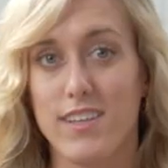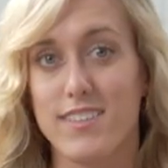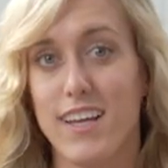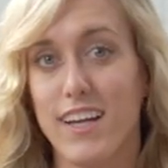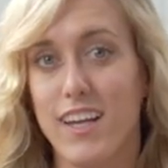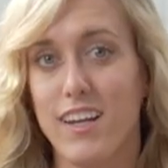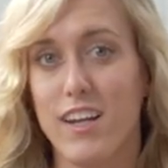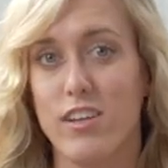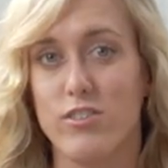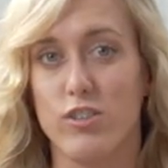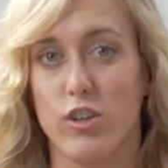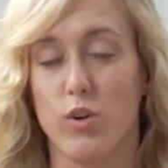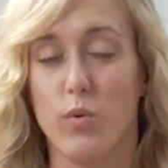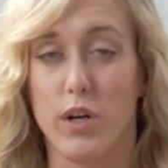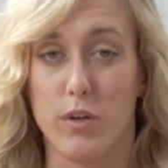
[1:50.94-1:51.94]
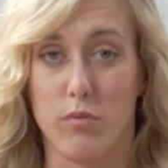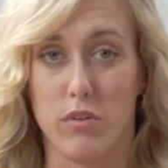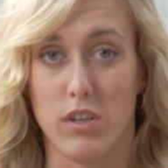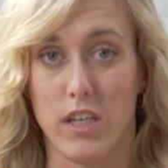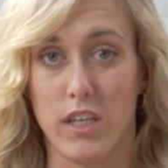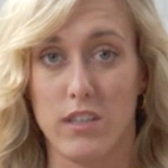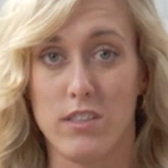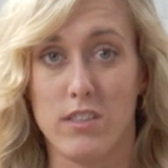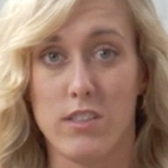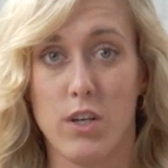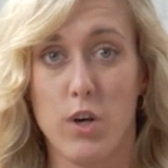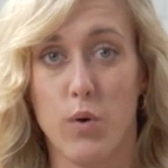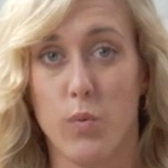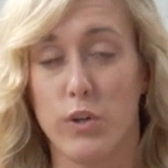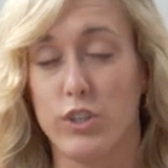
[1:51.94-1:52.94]
The second is your quick release release,
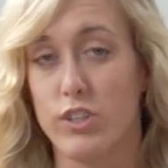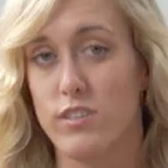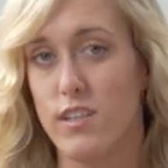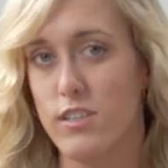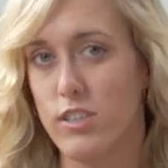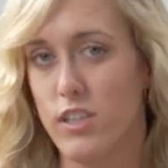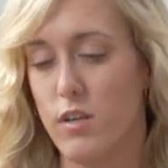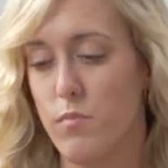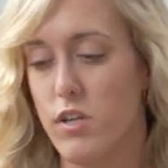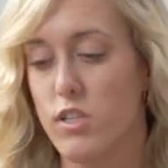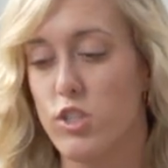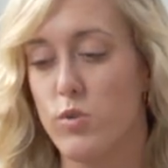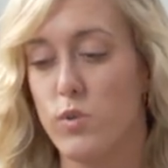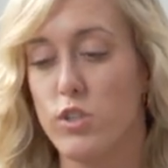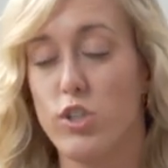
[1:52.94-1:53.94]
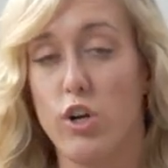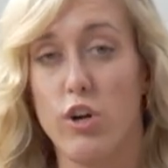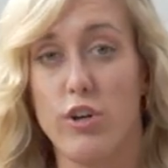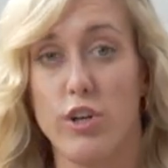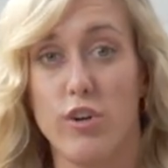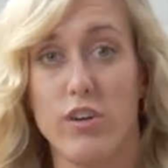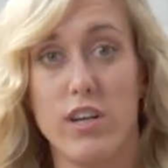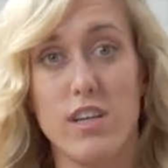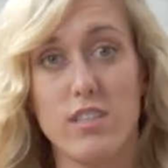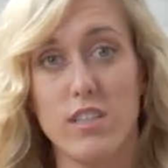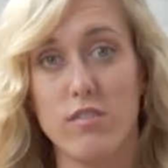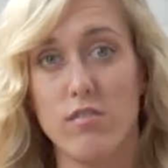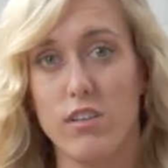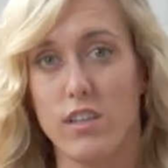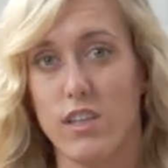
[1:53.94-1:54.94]
which essentially means you would turn your
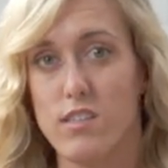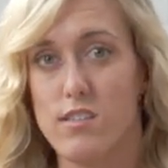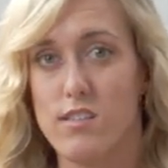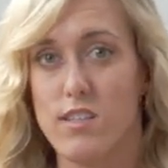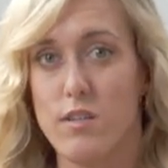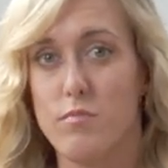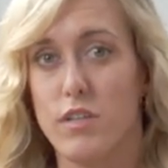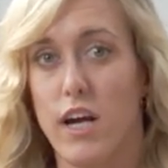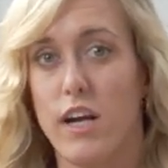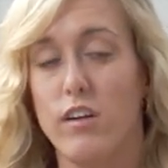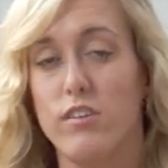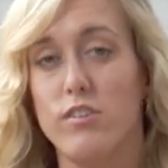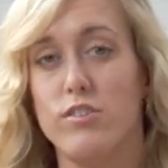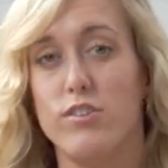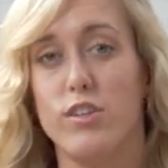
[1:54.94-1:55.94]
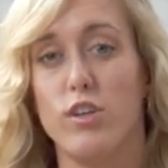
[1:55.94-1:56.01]
easy release steam dial into